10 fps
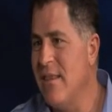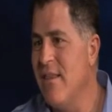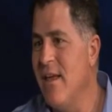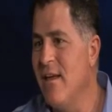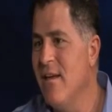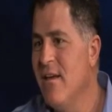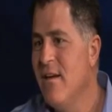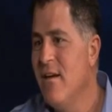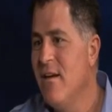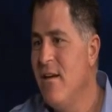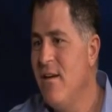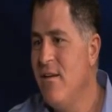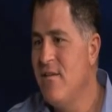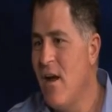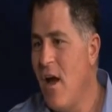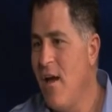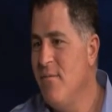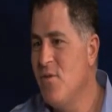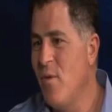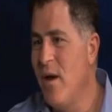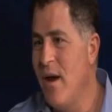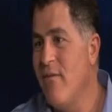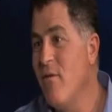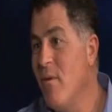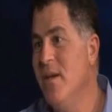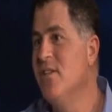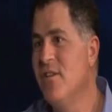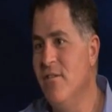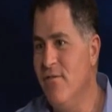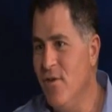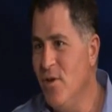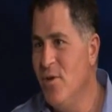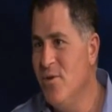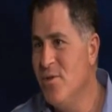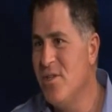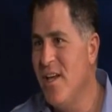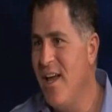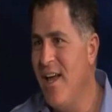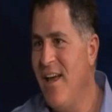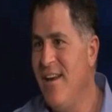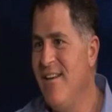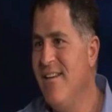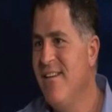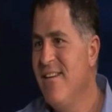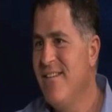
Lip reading: I think times when everyone is confused and